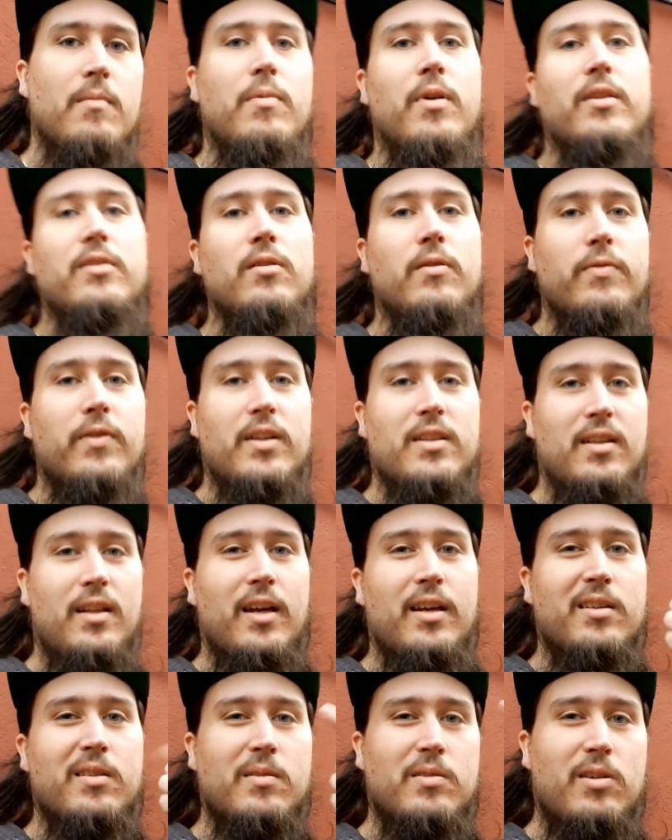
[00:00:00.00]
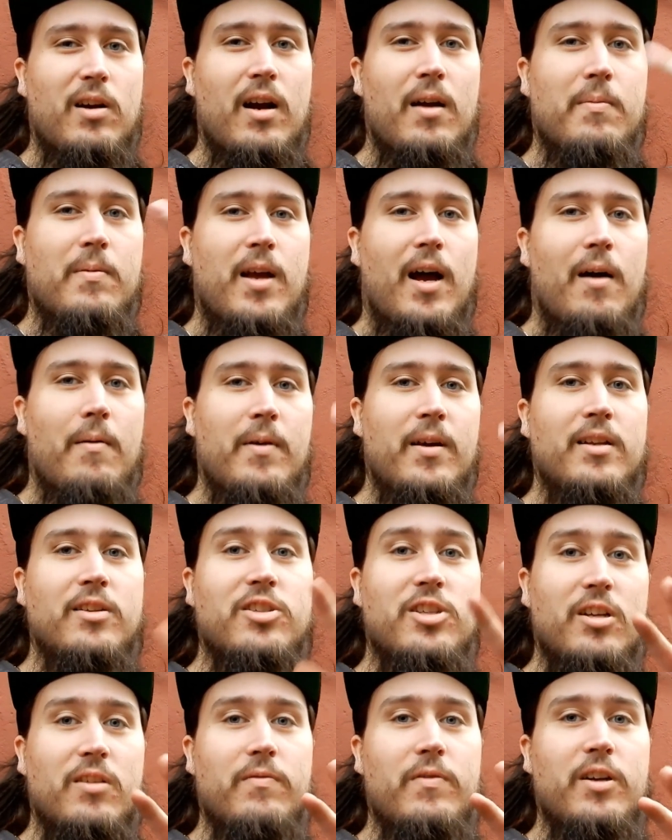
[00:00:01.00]
But don't forget to like, subscribe, comment,
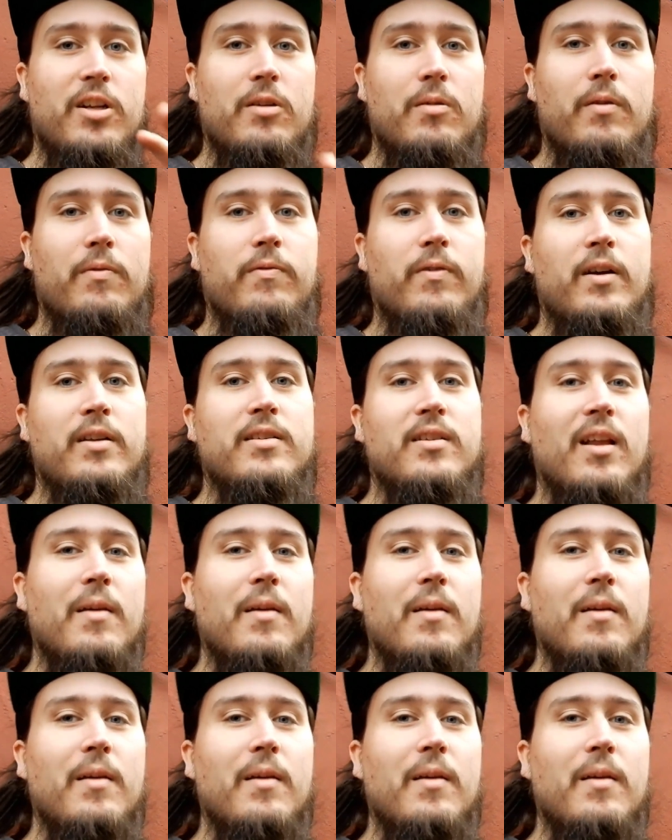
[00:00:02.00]
and share the video with friends,